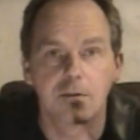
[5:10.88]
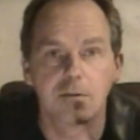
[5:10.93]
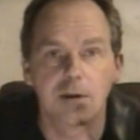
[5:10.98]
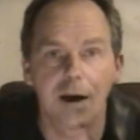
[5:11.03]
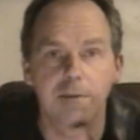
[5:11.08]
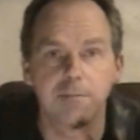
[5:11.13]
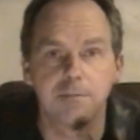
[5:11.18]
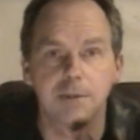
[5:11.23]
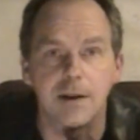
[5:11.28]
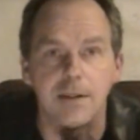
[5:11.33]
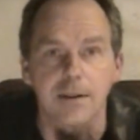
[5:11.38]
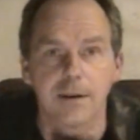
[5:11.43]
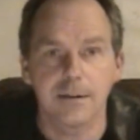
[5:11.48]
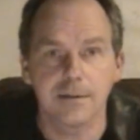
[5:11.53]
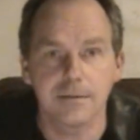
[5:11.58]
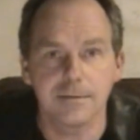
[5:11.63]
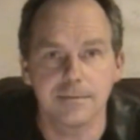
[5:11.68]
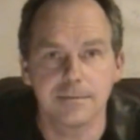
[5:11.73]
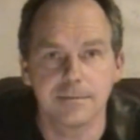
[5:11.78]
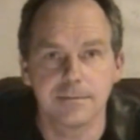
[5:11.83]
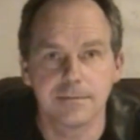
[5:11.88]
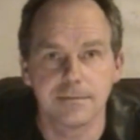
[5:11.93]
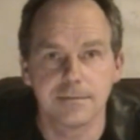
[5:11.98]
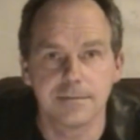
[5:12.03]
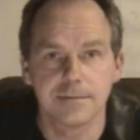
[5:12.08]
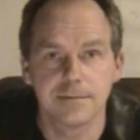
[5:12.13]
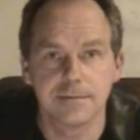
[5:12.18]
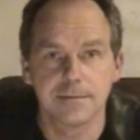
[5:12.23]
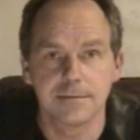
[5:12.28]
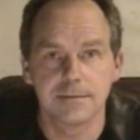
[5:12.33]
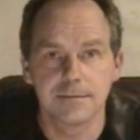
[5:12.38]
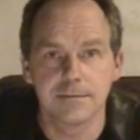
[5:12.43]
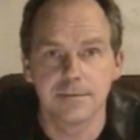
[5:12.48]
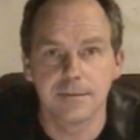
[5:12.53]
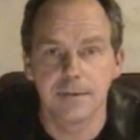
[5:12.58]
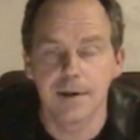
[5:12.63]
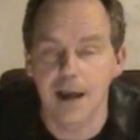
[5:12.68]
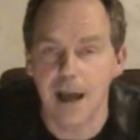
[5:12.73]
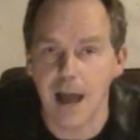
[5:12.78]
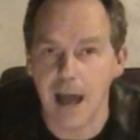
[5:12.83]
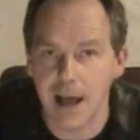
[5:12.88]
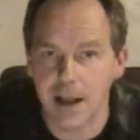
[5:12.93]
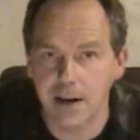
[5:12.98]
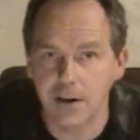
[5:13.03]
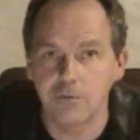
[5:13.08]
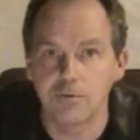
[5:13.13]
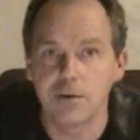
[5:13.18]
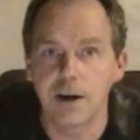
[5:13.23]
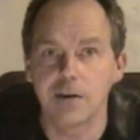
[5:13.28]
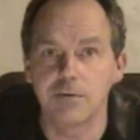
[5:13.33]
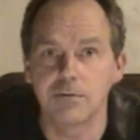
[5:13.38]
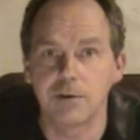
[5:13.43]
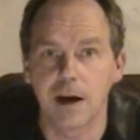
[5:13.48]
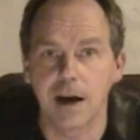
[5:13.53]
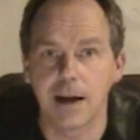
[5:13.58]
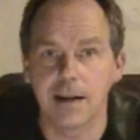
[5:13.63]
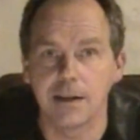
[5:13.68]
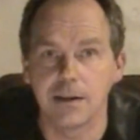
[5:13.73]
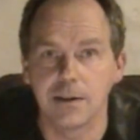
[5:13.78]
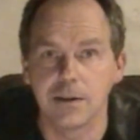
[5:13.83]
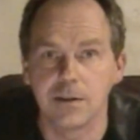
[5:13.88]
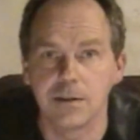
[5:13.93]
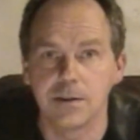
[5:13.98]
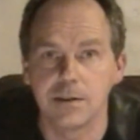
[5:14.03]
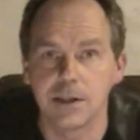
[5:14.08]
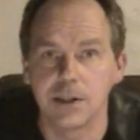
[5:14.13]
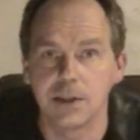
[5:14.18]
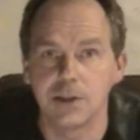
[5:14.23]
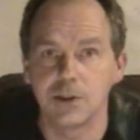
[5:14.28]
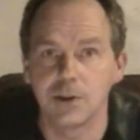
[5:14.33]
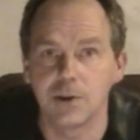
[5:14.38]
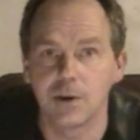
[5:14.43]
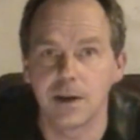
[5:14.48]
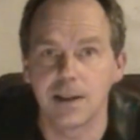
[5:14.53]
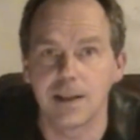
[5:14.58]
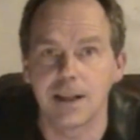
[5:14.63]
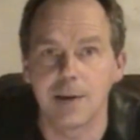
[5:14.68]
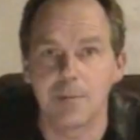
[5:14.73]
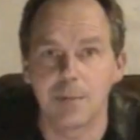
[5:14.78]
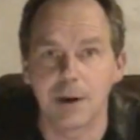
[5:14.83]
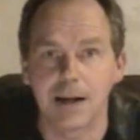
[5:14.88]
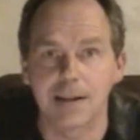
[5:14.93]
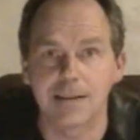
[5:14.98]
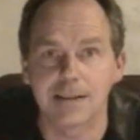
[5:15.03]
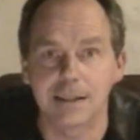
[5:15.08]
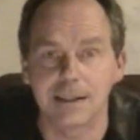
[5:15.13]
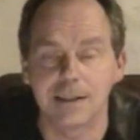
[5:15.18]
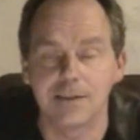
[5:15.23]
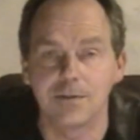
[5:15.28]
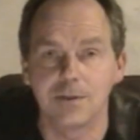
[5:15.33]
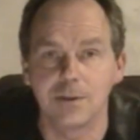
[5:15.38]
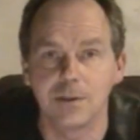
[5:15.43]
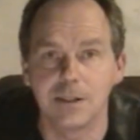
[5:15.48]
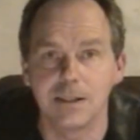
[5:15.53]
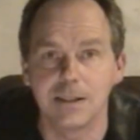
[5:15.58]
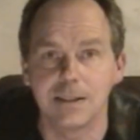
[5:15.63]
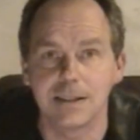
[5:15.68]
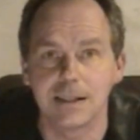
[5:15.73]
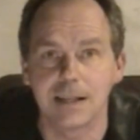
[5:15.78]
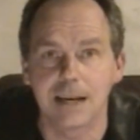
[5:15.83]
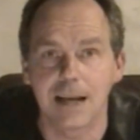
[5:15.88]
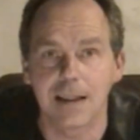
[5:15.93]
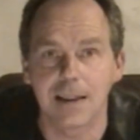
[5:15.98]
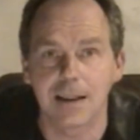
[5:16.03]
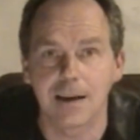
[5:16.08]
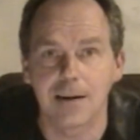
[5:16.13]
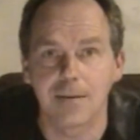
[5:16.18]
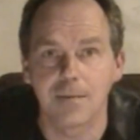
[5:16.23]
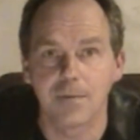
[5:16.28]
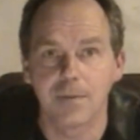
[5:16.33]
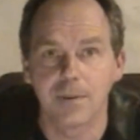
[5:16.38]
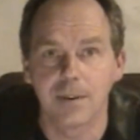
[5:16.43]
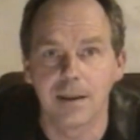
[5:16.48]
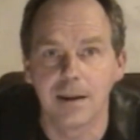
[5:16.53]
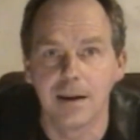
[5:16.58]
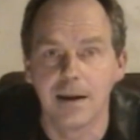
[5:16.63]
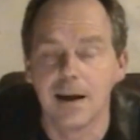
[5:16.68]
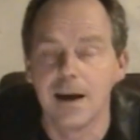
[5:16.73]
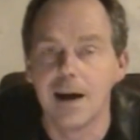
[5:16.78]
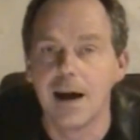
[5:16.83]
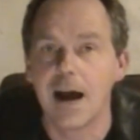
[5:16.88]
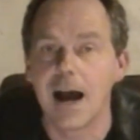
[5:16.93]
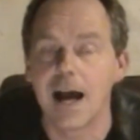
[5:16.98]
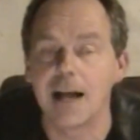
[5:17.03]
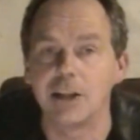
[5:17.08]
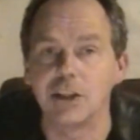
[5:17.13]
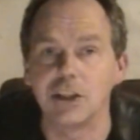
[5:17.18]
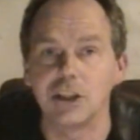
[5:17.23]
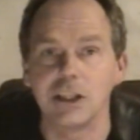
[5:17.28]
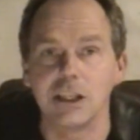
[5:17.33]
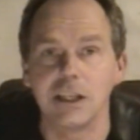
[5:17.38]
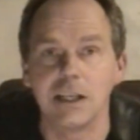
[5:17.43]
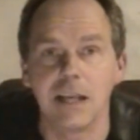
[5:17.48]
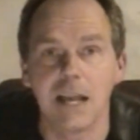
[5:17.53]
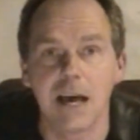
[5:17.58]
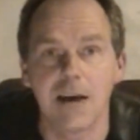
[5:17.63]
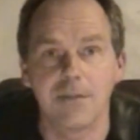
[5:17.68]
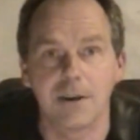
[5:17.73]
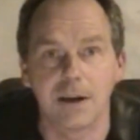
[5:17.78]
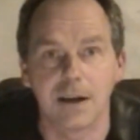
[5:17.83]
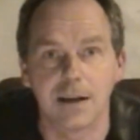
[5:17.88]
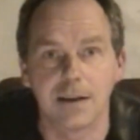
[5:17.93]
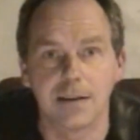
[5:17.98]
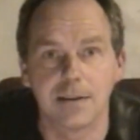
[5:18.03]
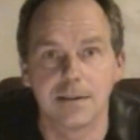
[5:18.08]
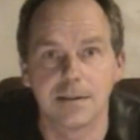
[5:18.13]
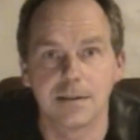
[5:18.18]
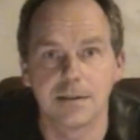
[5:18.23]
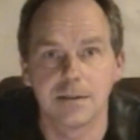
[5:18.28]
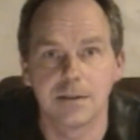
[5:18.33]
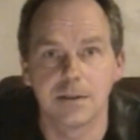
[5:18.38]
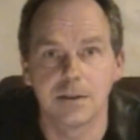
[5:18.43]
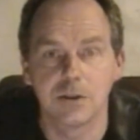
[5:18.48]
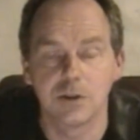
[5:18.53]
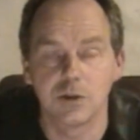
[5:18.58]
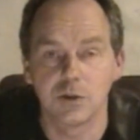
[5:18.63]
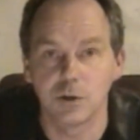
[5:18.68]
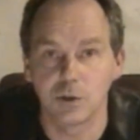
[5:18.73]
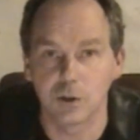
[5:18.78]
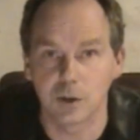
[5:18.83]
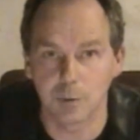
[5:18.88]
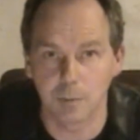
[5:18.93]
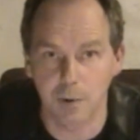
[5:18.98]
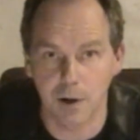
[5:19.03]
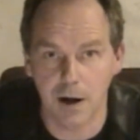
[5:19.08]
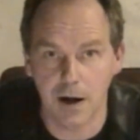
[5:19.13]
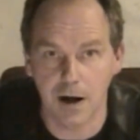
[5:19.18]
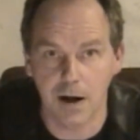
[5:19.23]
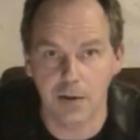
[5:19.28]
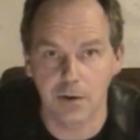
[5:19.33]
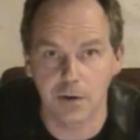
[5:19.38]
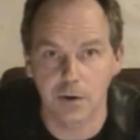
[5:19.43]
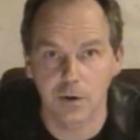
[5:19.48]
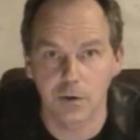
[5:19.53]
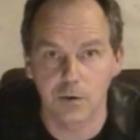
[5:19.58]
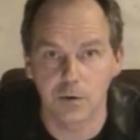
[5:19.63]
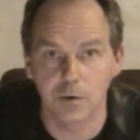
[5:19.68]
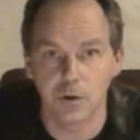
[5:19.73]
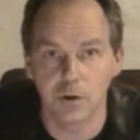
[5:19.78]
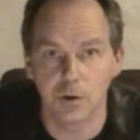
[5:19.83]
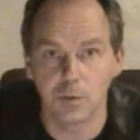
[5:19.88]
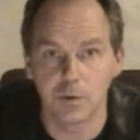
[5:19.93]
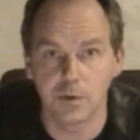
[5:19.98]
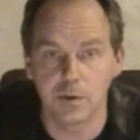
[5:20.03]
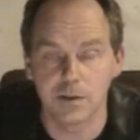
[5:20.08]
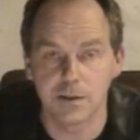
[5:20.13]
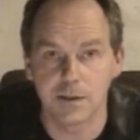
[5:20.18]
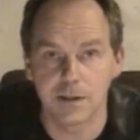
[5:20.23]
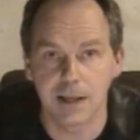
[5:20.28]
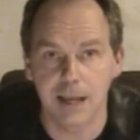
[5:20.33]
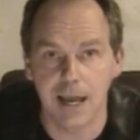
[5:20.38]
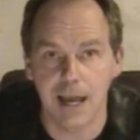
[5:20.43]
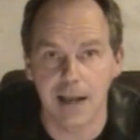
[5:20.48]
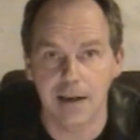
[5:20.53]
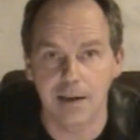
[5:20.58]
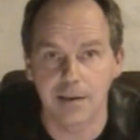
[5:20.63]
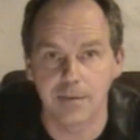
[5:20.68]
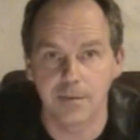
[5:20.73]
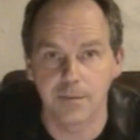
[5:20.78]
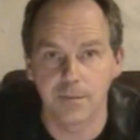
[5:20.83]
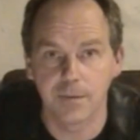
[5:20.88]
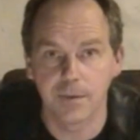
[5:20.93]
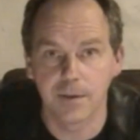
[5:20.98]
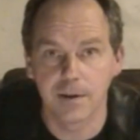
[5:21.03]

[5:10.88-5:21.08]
Grandmother and Red Riding Hood enjoyed their basket of goodies together, and she never took the path through the woods again.